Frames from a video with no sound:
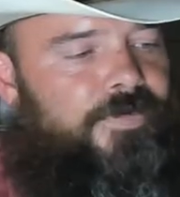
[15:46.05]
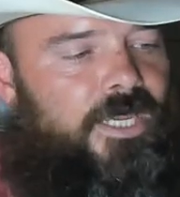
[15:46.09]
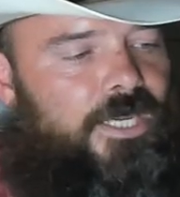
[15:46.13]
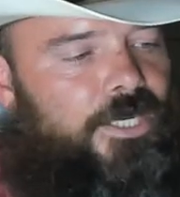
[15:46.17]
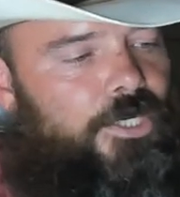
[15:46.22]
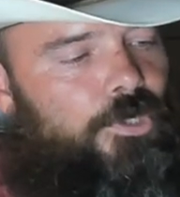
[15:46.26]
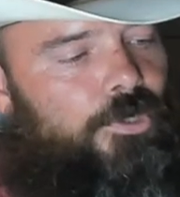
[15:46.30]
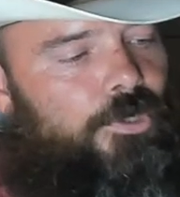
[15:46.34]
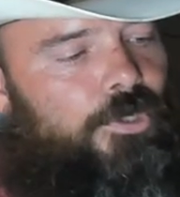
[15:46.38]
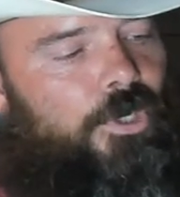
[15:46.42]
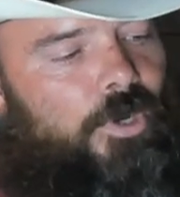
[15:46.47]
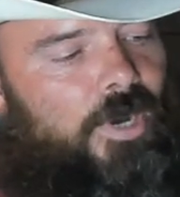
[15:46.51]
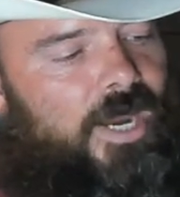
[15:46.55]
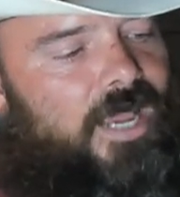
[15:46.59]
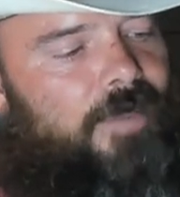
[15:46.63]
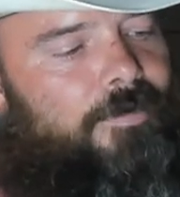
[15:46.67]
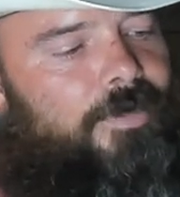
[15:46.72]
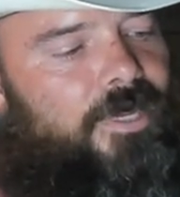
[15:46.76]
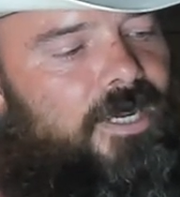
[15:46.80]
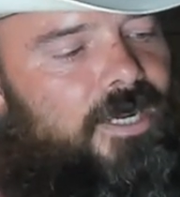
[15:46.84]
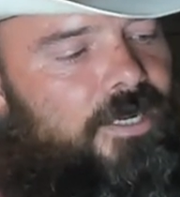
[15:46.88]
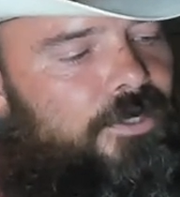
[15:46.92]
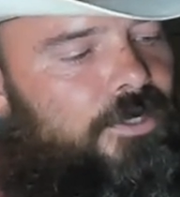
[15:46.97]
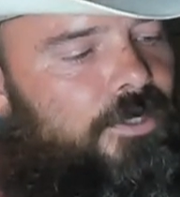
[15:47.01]
You can grab
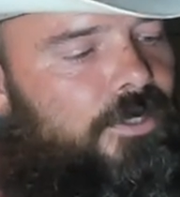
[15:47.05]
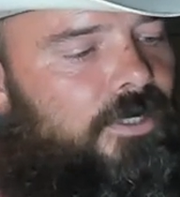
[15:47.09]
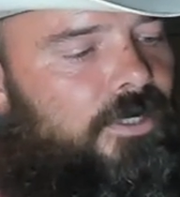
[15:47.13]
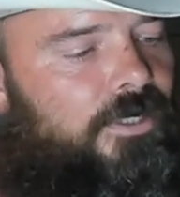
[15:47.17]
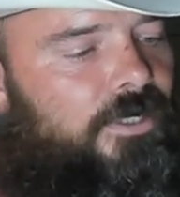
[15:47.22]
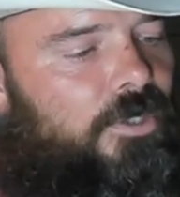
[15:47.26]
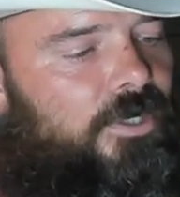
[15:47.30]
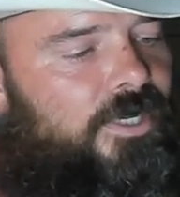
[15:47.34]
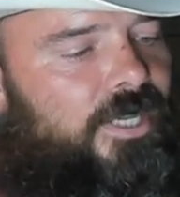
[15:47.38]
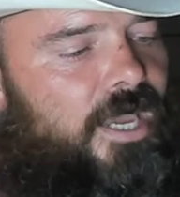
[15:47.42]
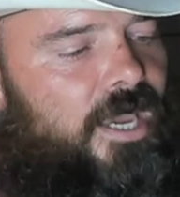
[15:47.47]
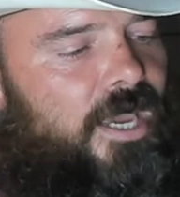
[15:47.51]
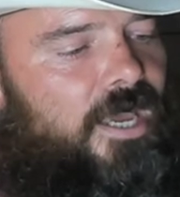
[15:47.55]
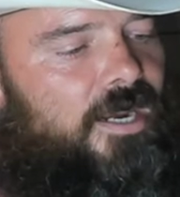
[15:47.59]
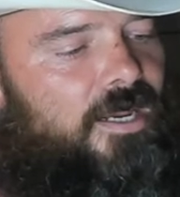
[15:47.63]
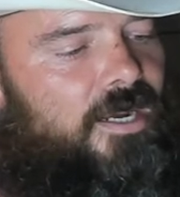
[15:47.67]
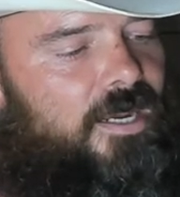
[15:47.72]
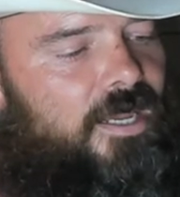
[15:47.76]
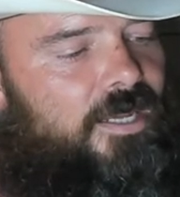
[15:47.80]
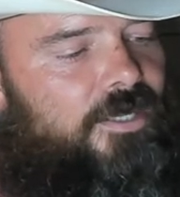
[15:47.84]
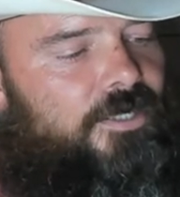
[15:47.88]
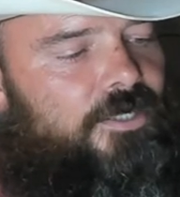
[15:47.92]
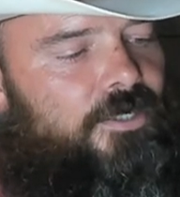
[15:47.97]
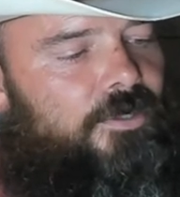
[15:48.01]
it and you can look at it
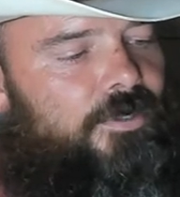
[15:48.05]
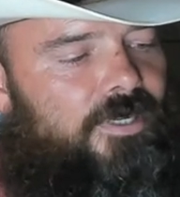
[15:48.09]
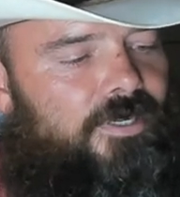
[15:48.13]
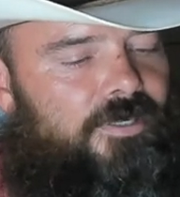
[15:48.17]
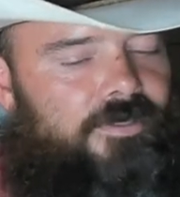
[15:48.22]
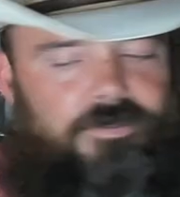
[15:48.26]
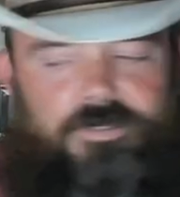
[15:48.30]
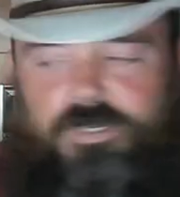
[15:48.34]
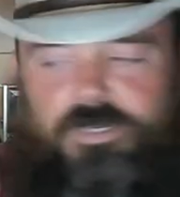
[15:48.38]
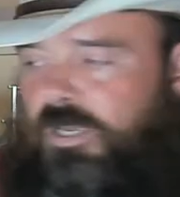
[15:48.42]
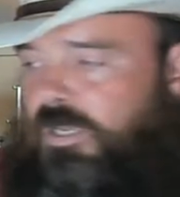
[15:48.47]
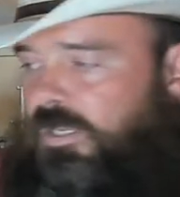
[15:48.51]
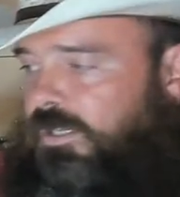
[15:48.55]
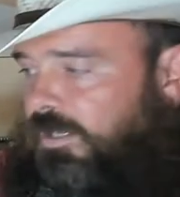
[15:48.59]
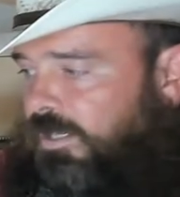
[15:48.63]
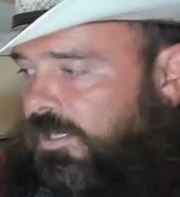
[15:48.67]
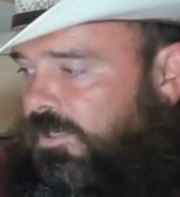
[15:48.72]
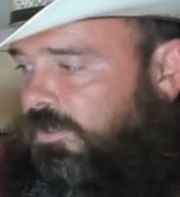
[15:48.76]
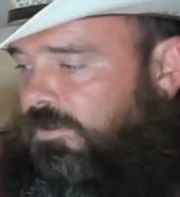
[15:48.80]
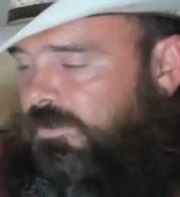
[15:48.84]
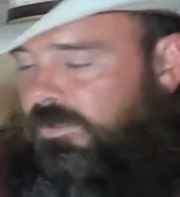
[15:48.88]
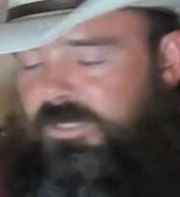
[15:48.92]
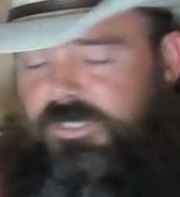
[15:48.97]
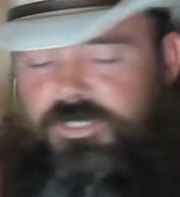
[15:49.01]
and you can
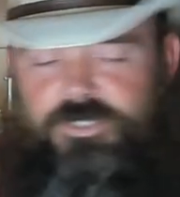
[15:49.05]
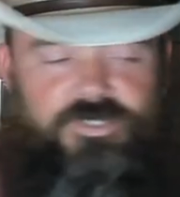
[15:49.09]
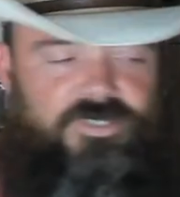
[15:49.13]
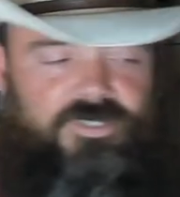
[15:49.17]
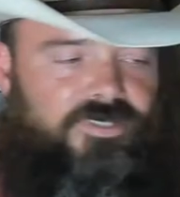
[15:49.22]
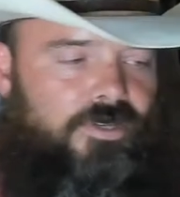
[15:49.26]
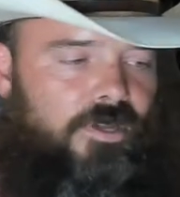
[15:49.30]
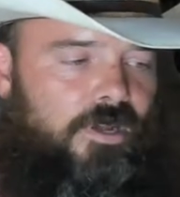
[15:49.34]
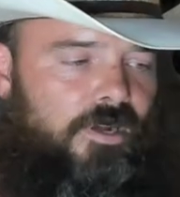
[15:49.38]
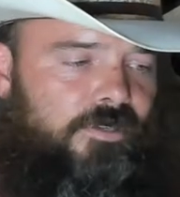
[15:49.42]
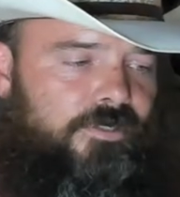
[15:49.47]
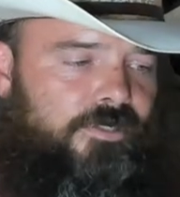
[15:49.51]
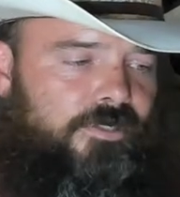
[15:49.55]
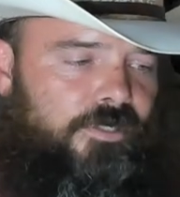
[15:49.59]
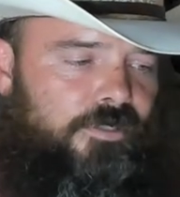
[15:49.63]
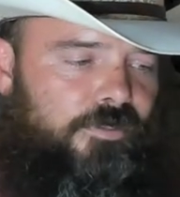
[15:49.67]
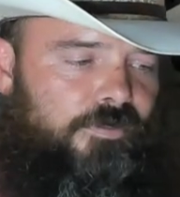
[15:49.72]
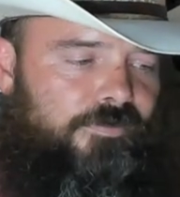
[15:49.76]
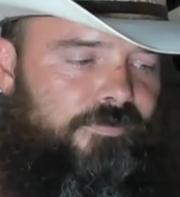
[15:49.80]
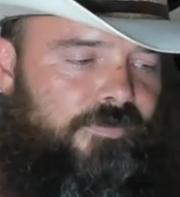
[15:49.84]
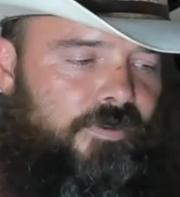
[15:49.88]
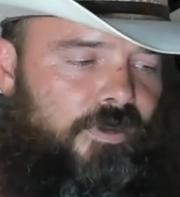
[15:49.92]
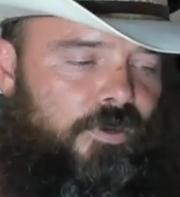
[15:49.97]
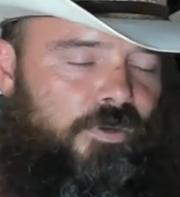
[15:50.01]
literally just talk to your
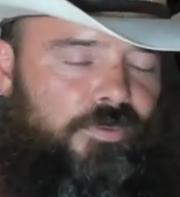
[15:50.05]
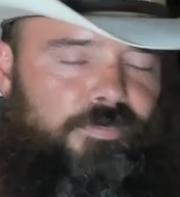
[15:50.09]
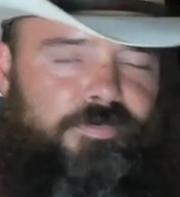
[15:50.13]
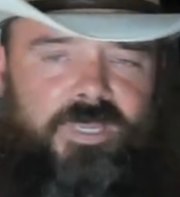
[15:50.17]
phone.